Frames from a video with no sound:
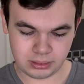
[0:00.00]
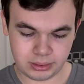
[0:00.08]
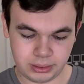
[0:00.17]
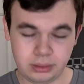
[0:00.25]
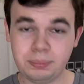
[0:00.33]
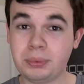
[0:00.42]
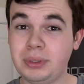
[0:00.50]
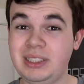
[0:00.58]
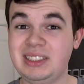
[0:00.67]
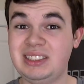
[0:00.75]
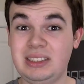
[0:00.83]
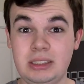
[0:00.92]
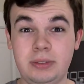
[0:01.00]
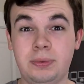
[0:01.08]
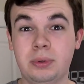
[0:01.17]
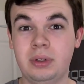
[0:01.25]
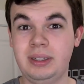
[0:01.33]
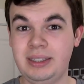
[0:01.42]

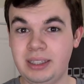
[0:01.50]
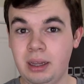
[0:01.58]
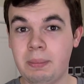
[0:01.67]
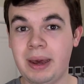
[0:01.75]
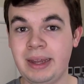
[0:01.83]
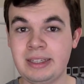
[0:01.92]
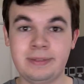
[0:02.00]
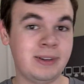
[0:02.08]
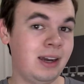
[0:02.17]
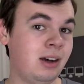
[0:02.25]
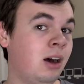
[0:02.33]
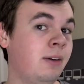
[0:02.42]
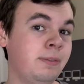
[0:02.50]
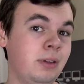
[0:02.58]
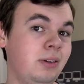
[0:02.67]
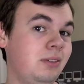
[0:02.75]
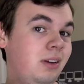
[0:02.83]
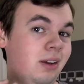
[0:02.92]
2.64 gigabytes if I
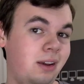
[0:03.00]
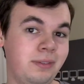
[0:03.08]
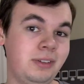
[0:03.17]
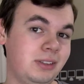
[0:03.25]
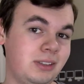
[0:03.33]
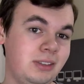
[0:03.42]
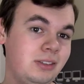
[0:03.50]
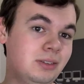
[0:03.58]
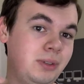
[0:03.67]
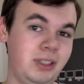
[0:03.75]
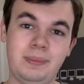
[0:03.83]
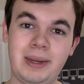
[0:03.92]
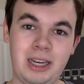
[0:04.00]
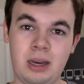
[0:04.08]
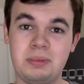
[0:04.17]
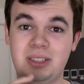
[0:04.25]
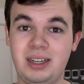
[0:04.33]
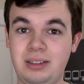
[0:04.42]
offload every single one of my
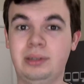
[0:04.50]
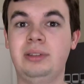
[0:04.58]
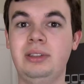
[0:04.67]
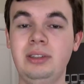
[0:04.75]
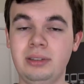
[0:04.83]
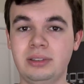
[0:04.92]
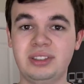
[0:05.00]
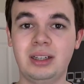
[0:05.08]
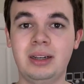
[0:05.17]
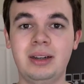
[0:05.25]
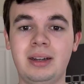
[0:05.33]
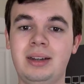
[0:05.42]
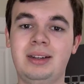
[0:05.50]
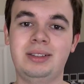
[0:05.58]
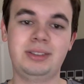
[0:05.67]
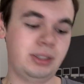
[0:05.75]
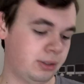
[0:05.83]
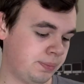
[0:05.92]
apps that I don't use.
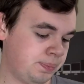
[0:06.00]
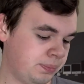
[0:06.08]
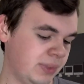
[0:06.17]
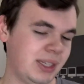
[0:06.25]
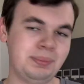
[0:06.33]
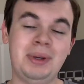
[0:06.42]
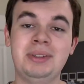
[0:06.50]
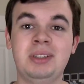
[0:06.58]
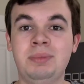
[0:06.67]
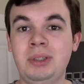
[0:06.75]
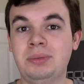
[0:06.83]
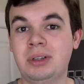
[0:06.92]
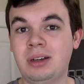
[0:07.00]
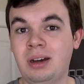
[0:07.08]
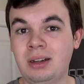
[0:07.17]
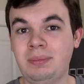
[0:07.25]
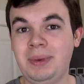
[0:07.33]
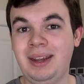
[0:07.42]
So that's probably something you want to
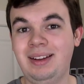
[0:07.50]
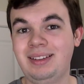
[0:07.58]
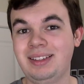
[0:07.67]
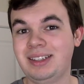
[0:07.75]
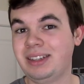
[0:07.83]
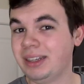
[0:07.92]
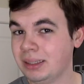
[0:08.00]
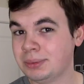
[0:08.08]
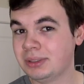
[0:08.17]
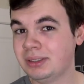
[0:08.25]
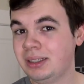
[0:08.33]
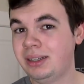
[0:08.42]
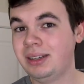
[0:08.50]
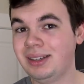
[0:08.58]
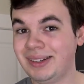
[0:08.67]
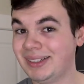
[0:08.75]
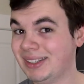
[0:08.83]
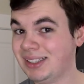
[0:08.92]
automatically enable
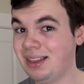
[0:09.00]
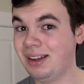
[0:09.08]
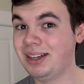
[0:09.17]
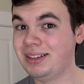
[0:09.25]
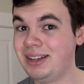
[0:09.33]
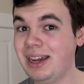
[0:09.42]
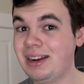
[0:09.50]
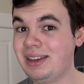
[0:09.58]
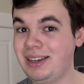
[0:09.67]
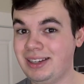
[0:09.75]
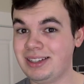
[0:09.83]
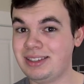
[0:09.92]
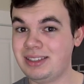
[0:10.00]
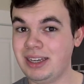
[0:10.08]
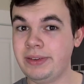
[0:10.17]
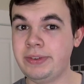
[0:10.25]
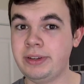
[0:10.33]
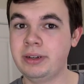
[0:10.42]
because that's a lot of data it can
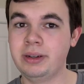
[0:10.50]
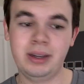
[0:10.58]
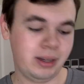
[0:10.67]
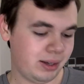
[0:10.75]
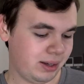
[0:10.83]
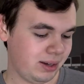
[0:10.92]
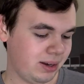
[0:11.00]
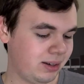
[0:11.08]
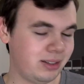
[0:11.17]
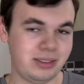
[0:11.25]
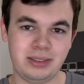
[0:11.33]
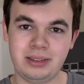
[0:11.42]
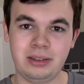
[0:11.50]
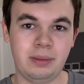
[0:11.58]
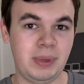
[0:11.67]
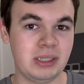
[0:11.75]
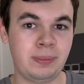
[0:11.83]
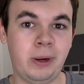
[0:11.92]
save you. And it's the
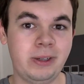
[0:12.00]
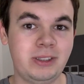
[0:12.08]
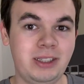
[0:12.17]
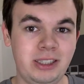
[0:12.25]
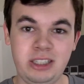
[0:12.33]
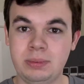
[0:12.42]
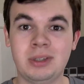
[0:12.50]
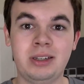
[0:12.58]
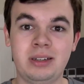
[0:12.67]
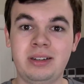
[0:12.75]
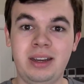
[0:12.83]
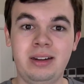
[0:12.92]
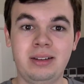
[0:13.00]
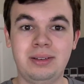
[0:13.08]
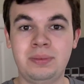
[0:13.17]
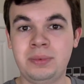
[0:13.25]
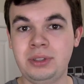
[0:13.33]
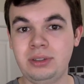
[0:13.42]
best part is it keeps all your data
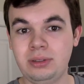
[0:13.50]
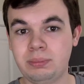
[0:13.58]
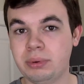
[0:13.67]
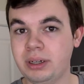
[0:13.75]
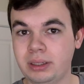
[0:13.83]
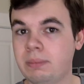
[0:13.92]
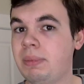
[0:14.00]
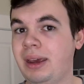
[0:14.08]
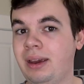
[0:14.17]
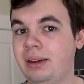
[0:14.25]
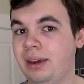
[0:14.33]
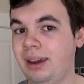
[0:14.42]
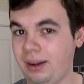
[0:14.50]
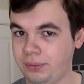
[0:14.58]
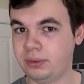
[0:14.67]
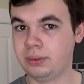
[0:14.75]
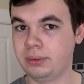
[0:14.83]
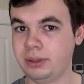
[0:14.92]
when you bring it back
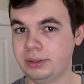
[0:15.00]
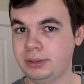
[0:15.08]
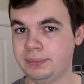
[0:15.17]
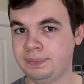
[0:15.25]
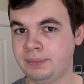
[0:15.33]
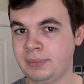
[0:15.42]
afterwards.